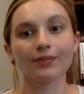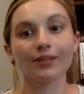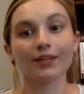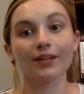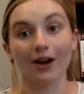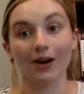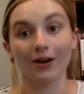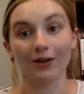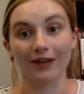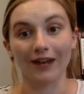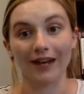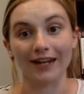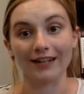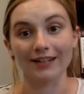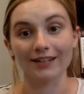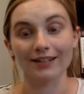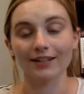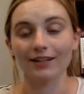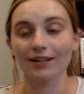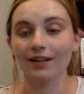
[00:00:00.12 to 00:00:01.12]
All
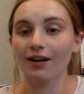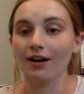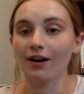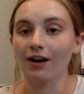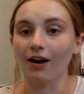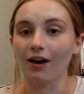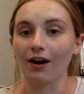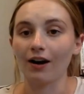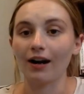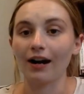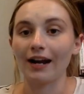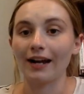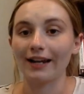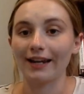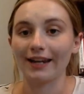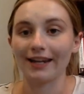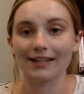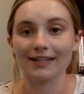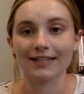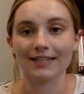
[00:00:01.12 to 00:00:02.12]
right, our I
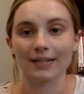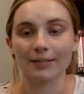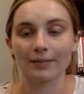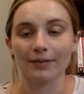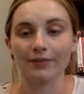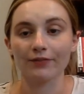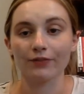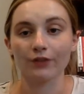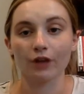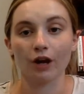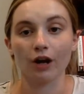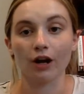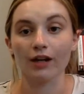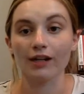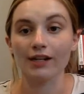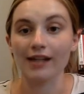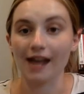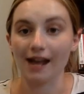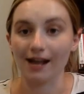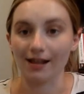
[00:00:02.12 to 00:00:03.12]
can statement for our
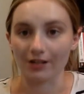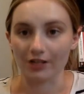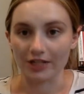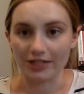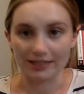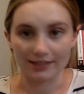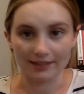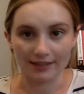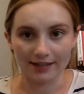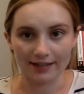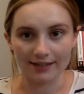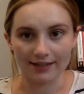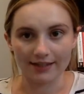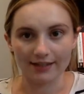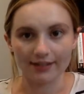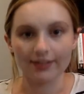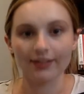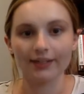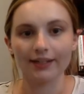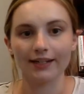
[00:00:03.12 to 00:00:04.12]
analogies
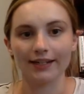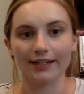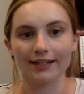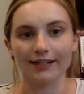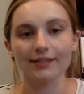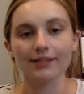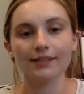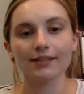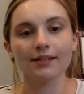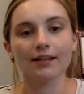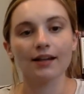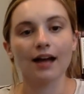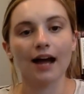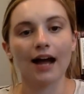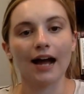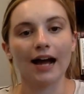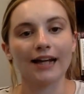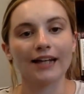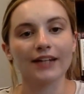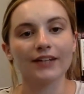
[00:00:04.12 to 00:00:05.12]
lesson is
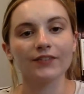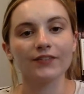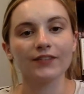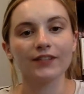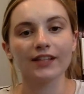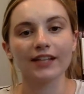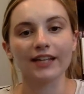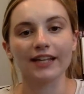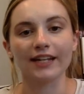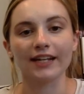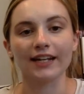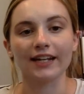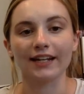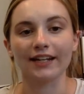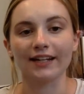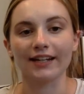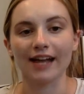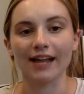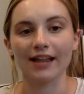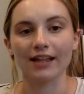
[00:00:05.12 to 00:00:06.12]
I can fill in an
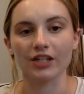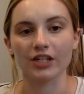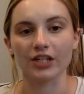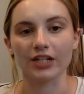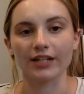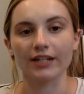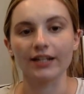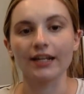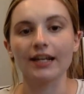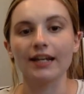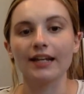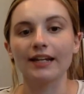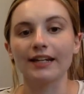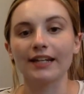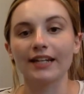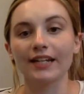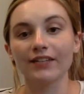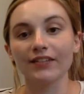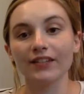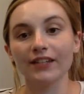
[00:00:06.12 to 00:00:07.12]
analogy
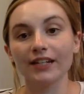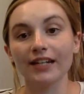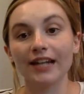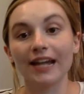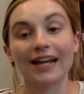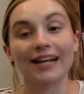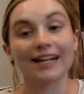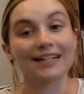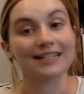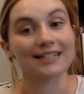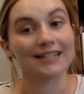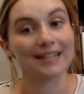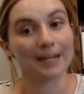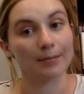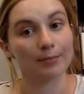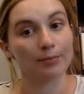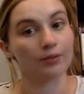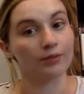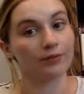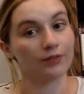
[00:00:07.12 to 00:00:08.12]
given an
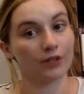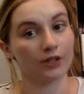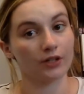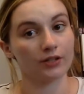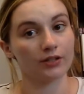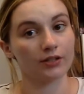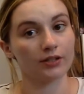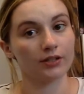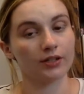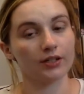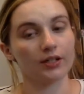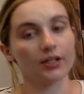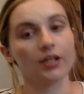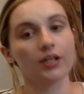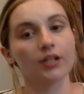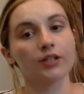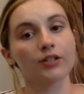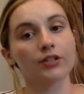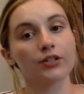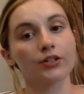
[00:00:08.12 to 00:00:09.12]
example first.
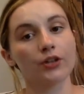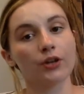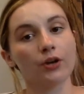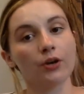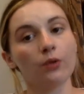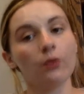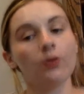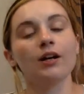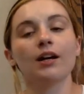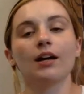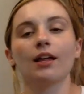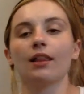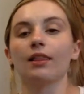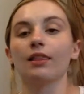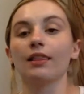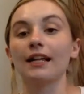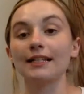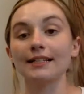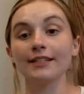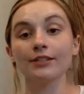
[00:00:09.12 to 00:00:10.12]
So
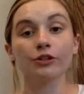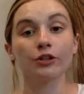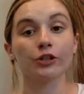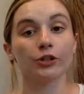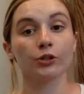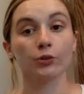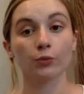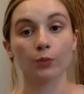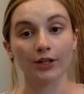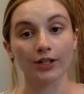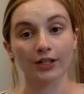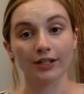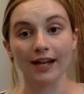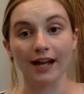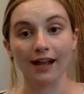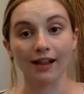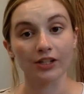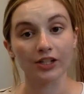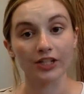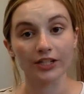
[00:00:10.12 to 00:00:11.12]
let's introduce what
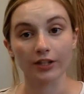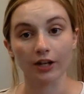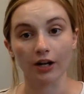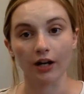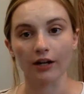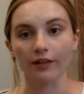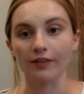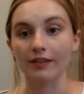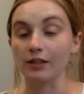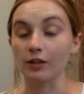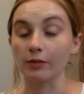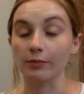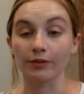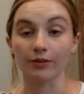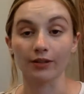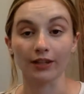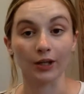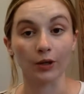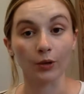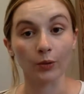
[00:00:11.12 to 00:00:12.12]
analogies are. This will be
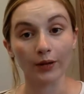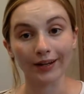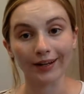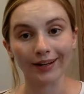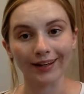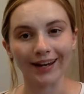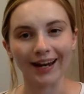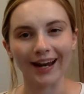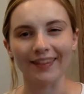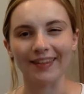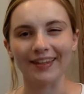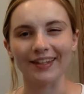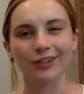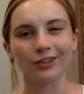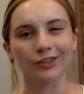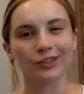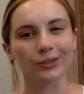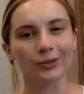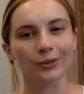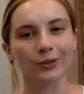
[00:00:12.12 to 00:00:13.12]
really quick, and then
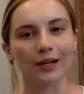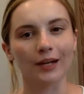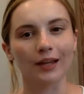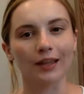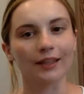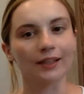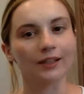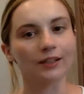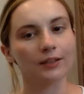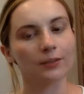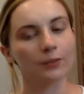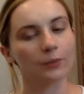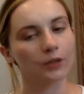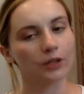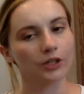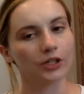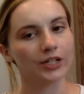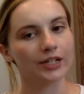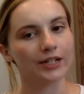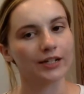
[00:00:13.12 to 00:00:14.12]
you'll do a little
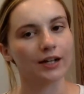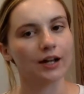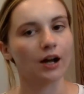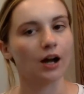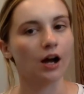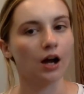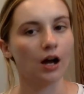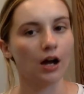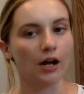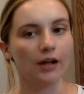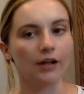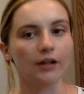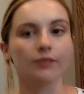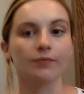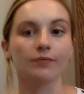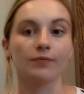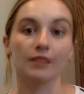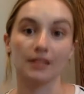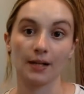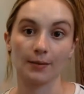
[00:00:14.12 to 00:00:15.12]
worksheet on
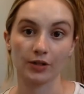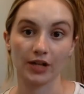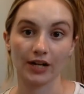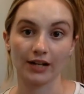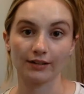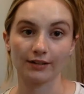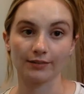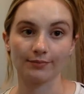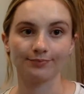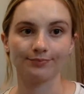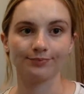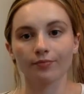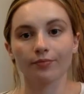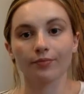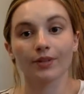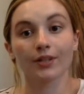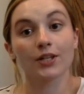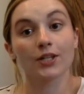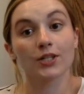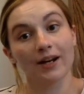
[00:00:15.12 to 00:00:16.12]
the subject.
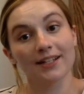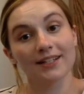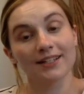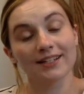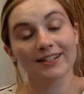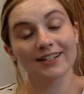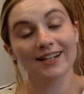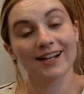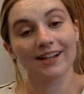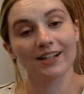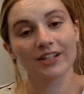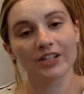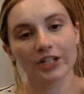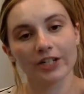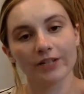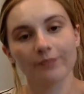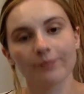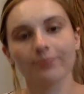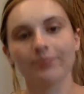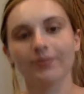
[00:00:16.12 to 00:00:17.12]
So what is an analogy?
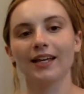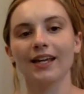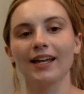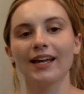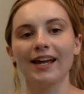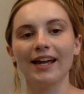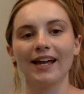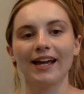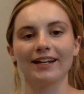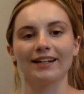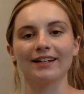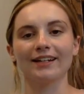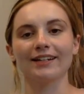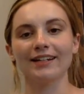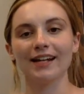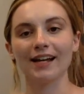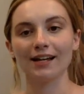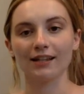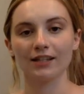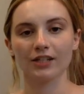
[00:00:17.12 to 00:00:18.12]
An
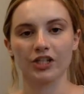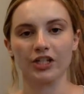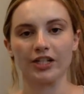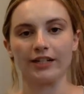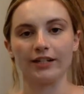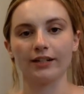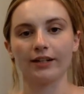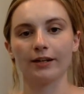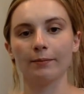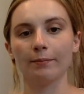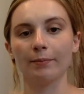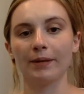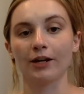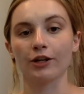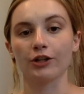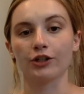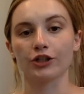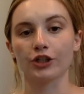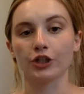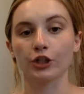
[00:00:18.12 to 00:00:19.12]
analogy
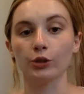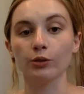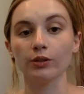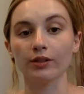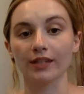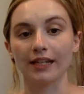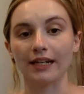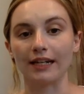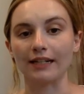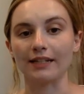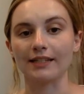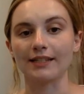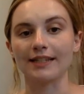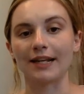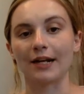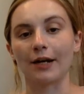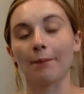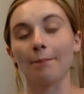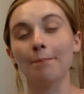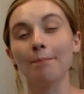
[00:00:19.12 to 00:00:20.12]
compares two things
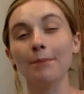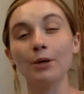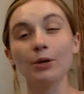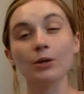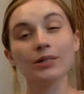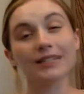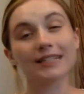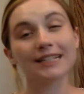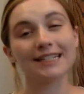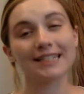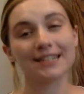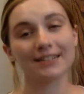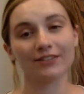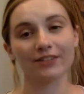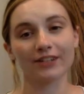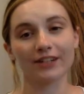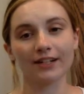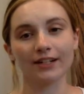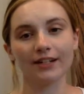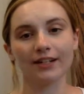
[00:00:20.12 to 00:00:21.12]
that are mostly
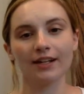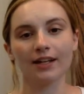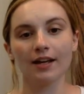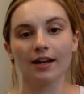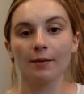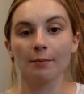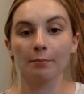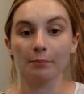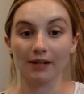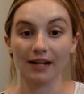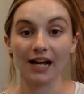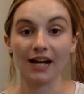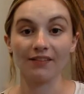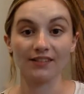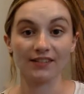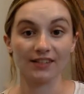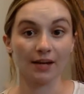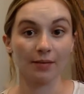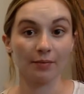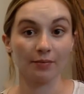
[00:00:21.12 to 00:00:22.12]
different but have
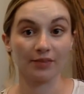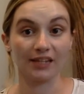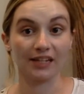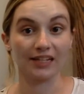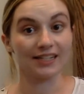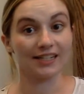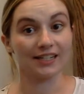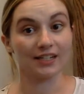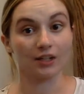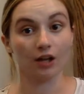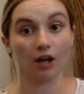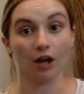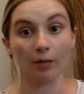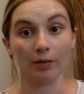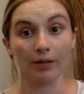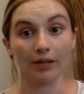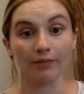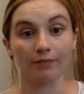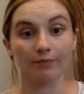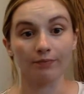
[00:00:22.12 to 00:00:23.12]
some things in
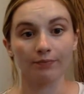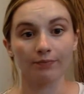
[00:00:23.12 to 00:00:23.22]
common.